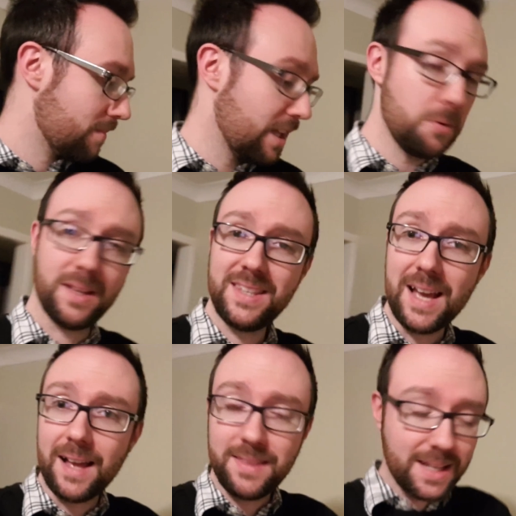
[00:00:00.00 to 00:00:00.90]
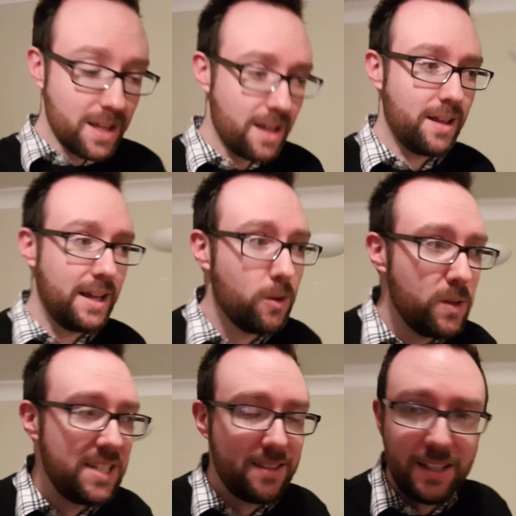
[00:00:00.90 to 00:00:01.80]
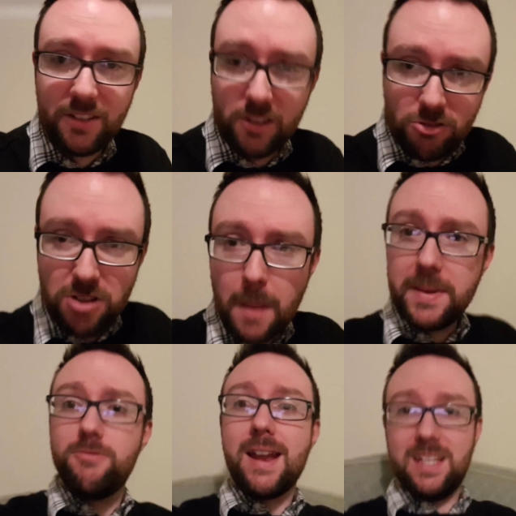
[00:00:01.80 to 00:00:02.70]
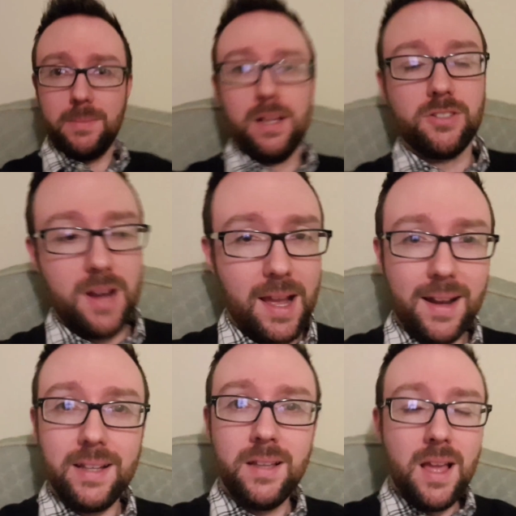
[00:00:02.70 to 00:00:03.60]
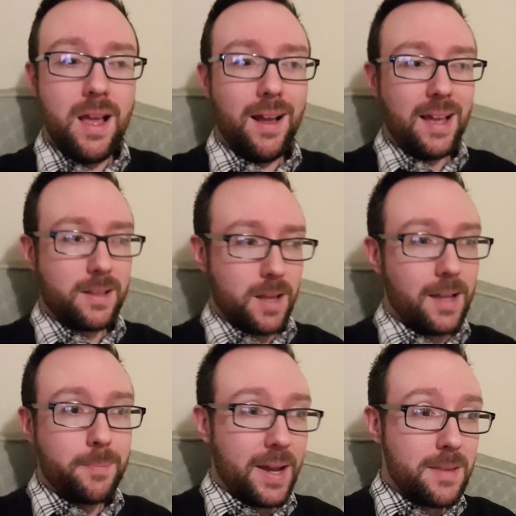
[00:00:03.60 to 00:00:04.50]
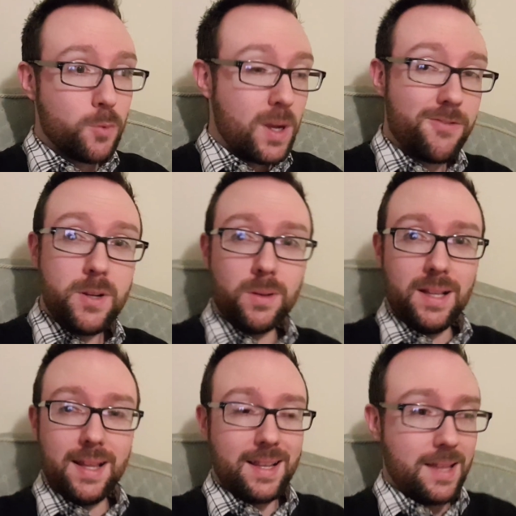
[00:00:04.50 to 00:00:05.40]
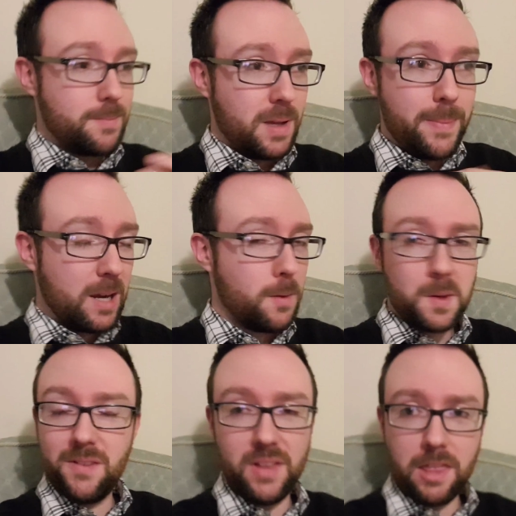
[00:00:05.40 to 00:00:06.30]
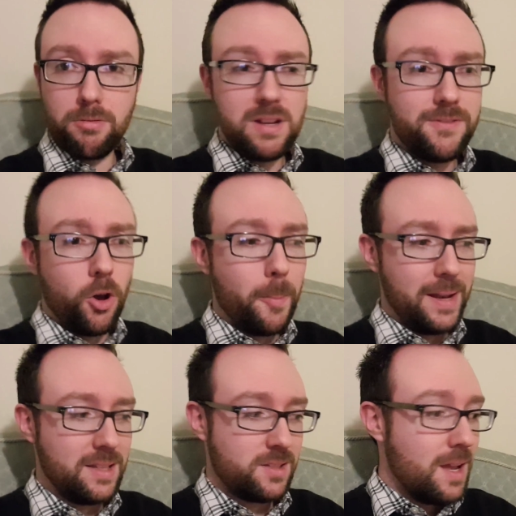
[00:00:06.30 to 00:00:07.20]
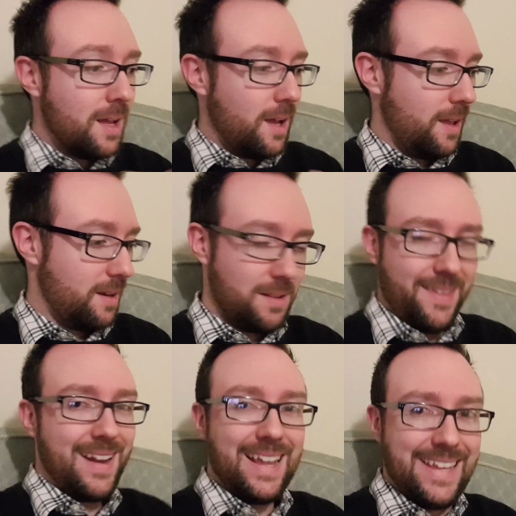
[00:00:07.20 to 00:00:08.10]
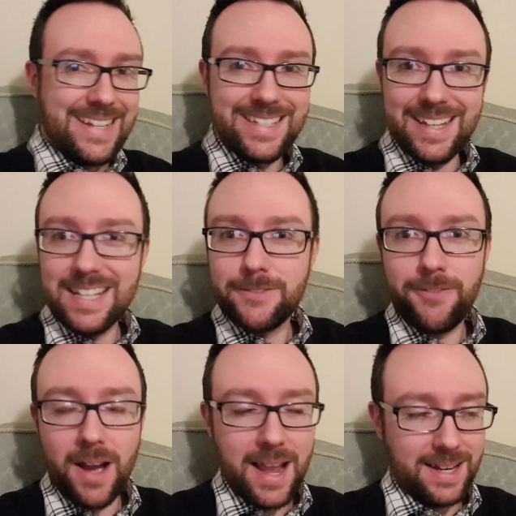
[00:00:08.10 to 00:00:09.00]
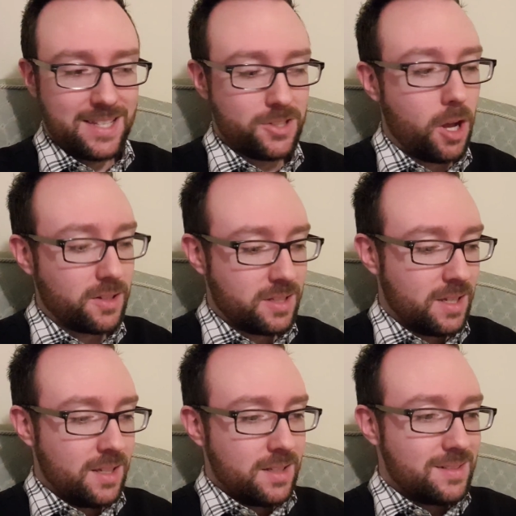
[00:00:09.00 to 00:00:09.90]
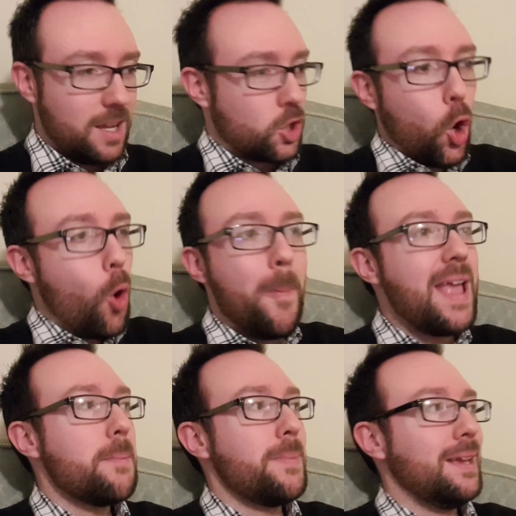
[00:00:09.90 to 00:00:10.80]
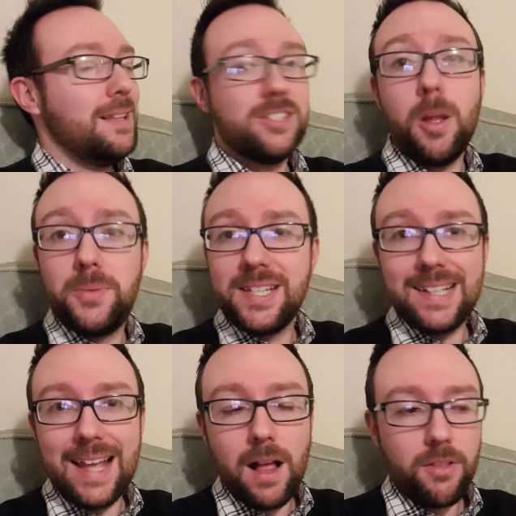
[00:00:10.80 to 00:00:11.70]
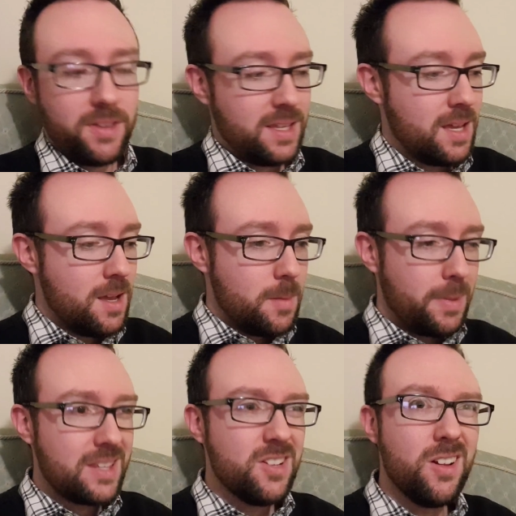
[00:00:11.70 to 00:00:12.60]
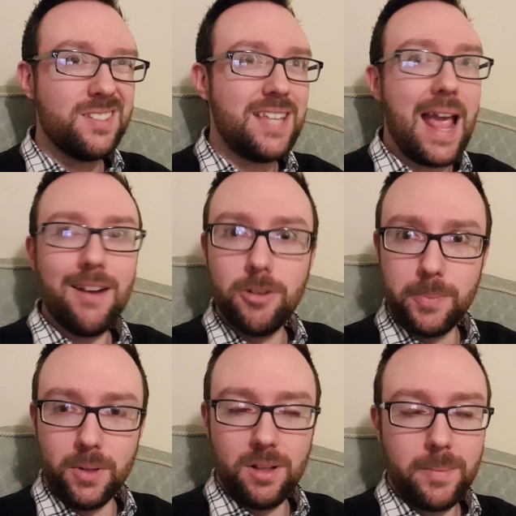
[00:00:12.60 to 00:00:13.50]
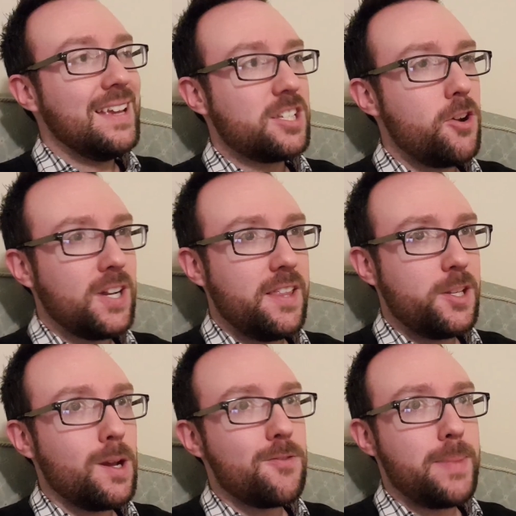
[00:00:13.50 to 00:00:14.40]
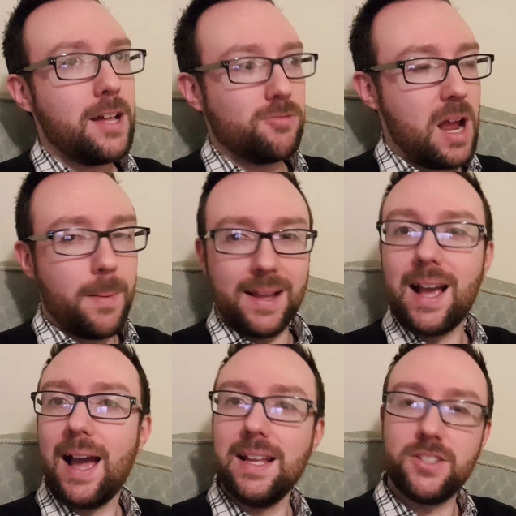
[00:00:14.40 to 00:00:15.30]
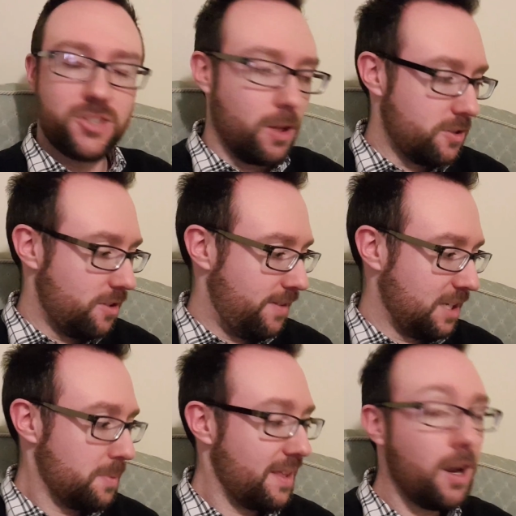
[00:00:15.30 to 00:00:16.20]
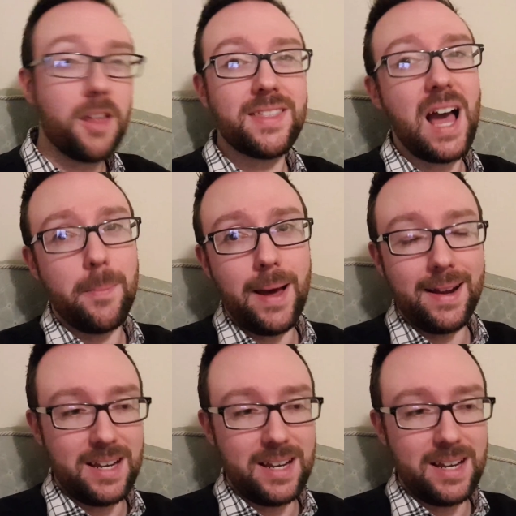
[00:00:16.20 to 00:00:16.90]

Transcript: Anyway, yeah, I always eat these crappy ready meals, right? And I buy them quite frequently. Like I bang on the market for like 3-4 minutes and then I eat. It's fine. It's not a gourmet meal. It's not particularly healthy, but it's not terrible. I mean, historically they do have a bad rep, like high in salt and things, but they're not that bad